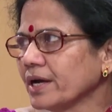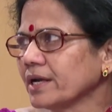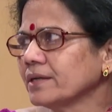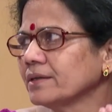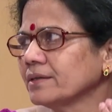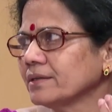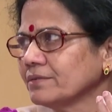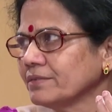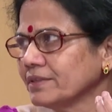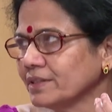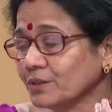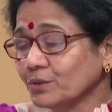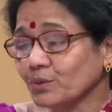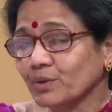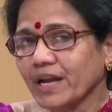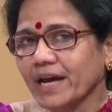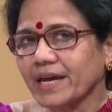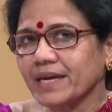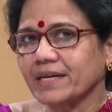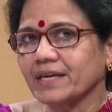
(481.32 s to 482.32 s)
and whether you
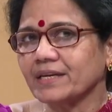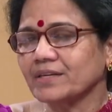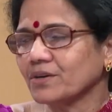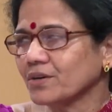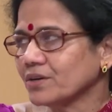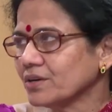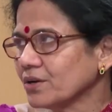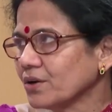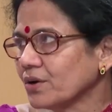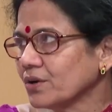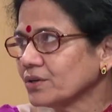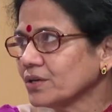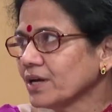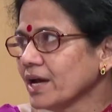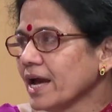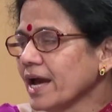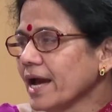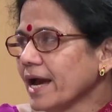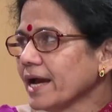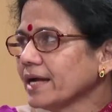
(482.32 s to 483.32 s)
like it or not
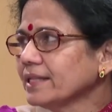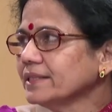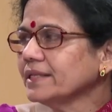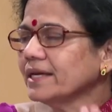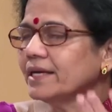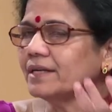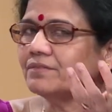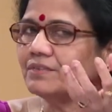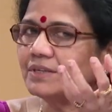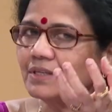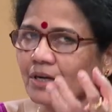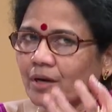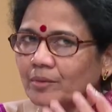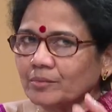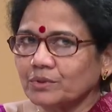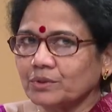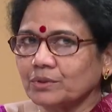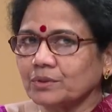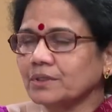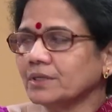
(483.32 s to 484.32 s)
and then we
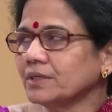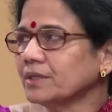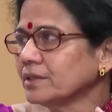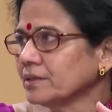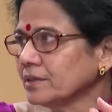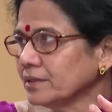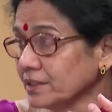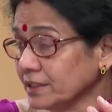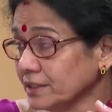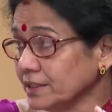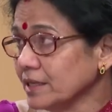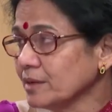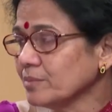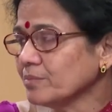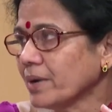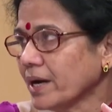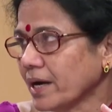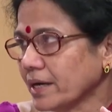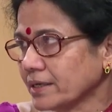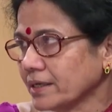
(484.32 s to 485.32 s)
come to the reading
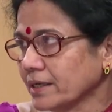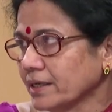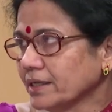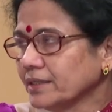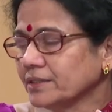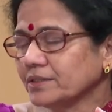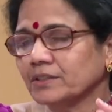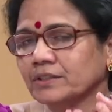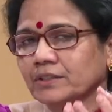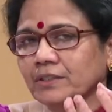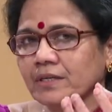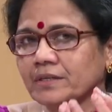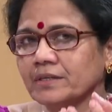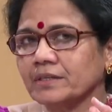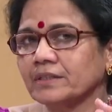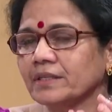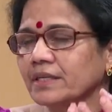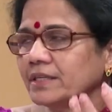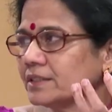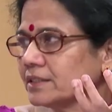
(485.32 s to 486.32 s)
part
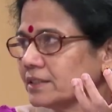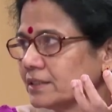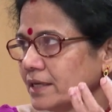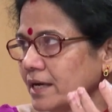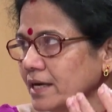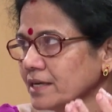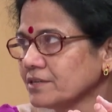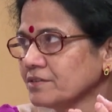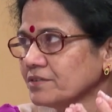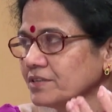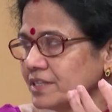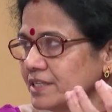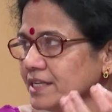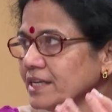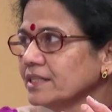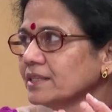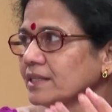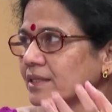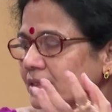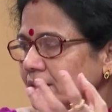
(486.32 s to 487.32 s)
children they start
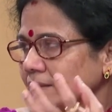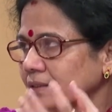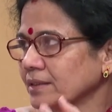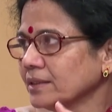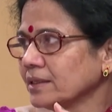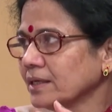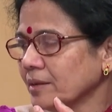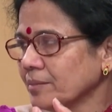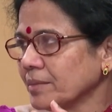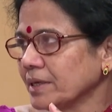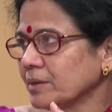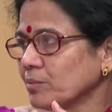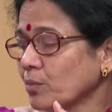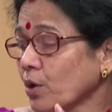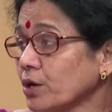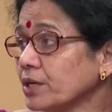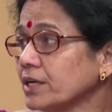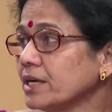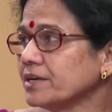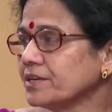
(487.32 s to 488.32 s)
reading the uh, i mean
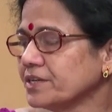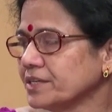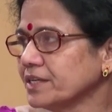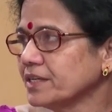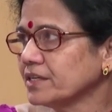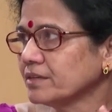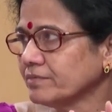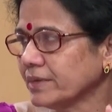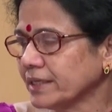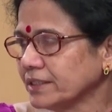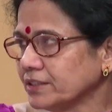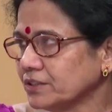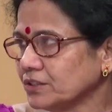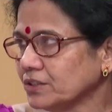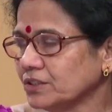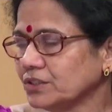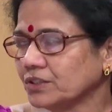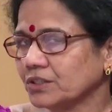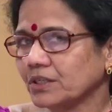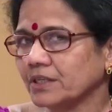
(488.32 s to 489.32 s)
model reading by the
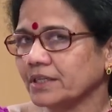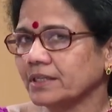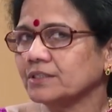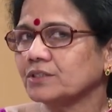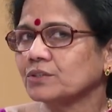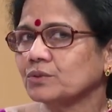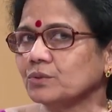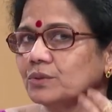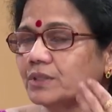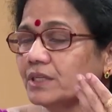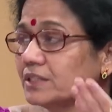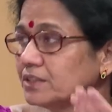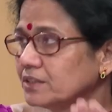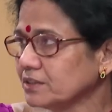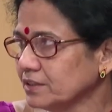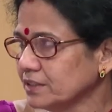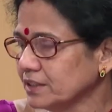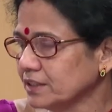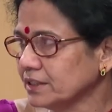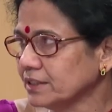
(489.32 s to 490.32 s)
teacher and students
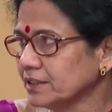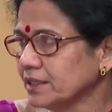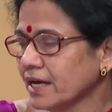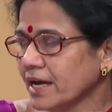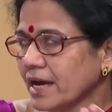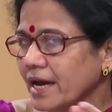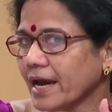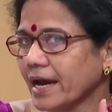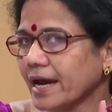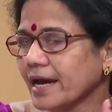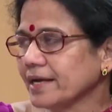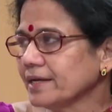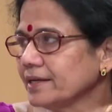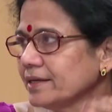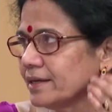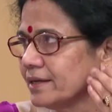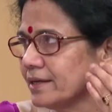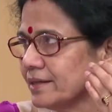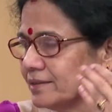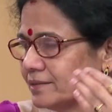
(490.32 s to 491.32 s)
read
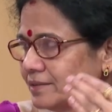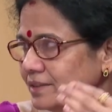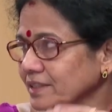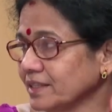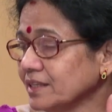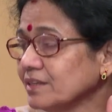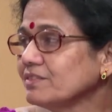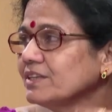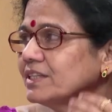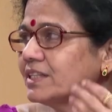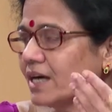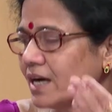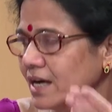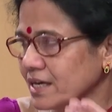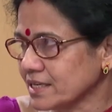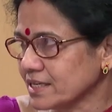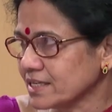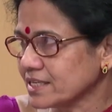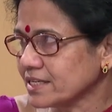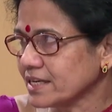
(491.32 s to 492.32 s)
and uh, reading with
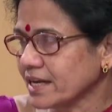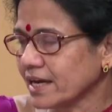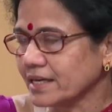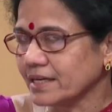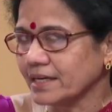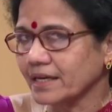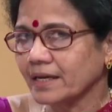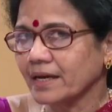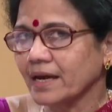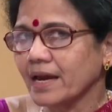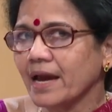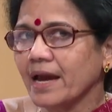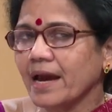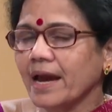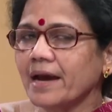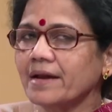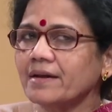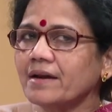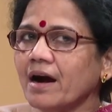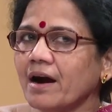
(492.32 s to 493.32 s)
understanding
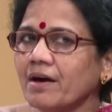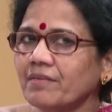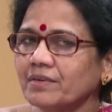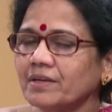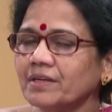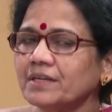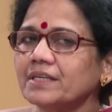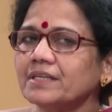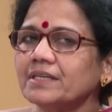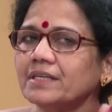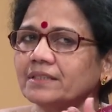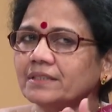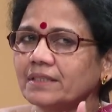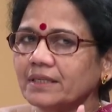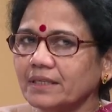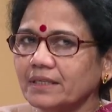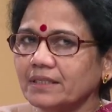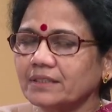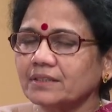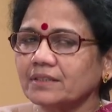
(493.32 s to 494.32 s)
and after reading
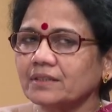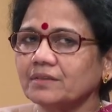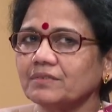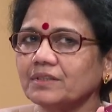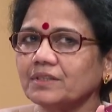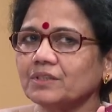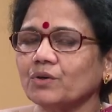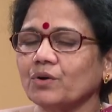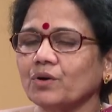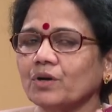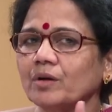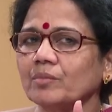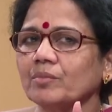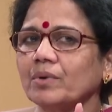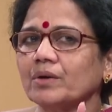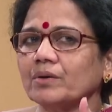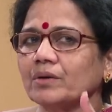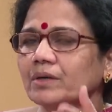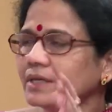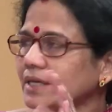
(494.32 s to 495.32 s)
the lesson we talk
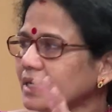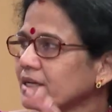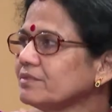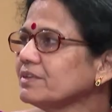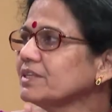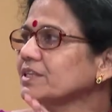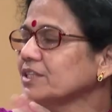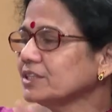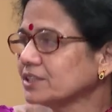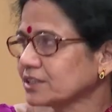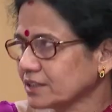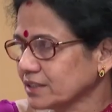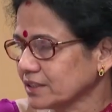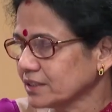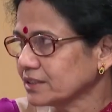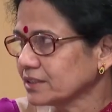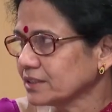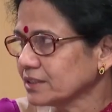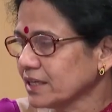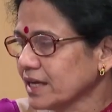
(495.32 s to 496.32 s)
about again we
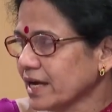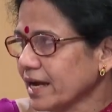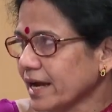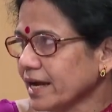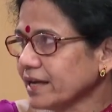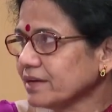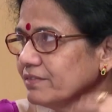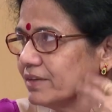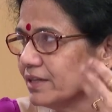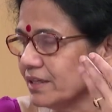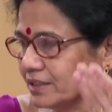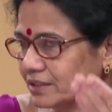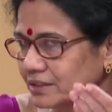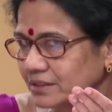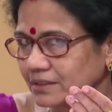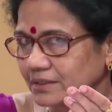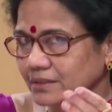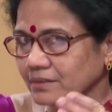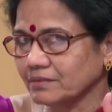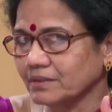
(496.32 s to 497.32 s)
discuss and we
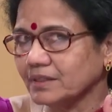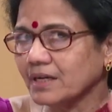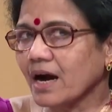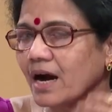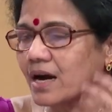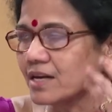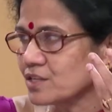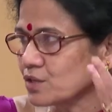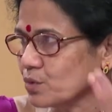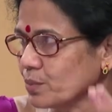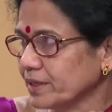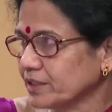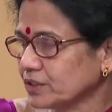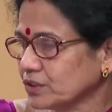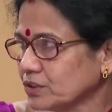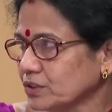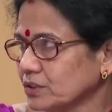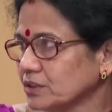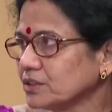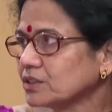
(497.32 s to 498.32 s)
listen we ask
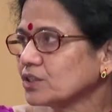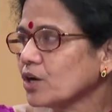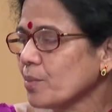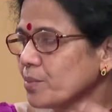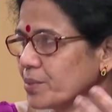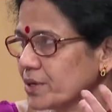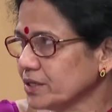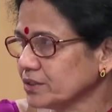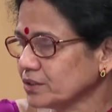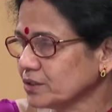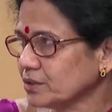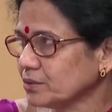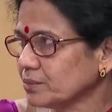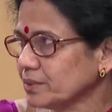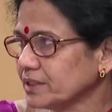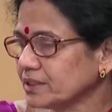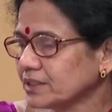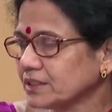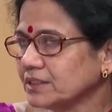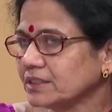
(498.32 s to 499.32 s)
questions comprehension
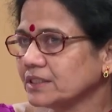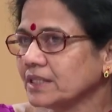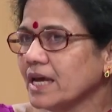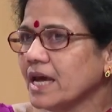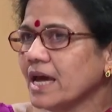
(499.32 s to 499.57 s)
questions